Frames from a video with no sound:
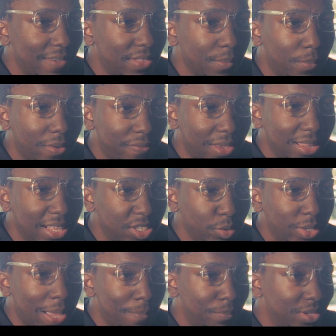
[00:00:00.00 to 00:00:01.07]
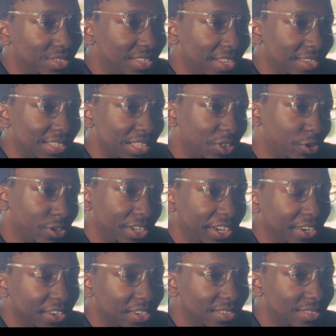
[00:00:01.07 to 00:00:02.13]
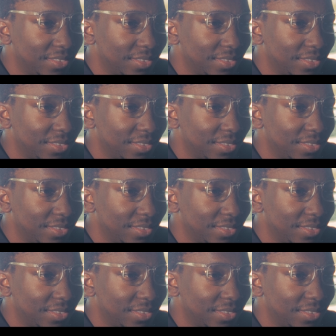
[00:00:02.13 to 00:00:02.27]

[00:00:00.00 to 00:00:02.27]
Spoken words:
if the buffet lets you get Mustangs in third gear.